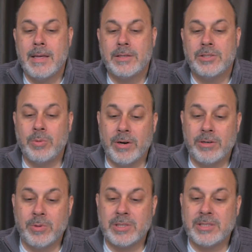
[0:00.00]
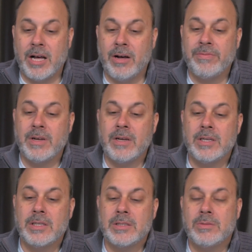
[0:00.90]
She wondered to herself,
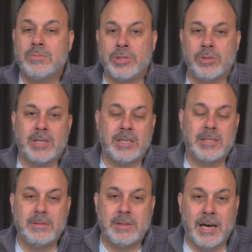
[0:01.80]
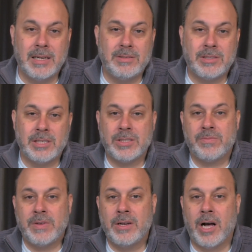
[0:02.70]
would you cut, cut six
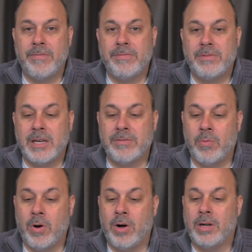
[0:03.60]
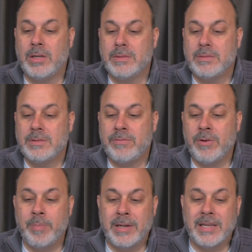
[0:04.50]
feet off of a wall if
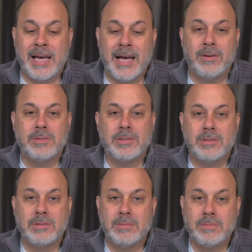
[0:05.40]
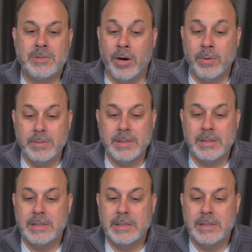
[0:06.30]
you're building a house? No.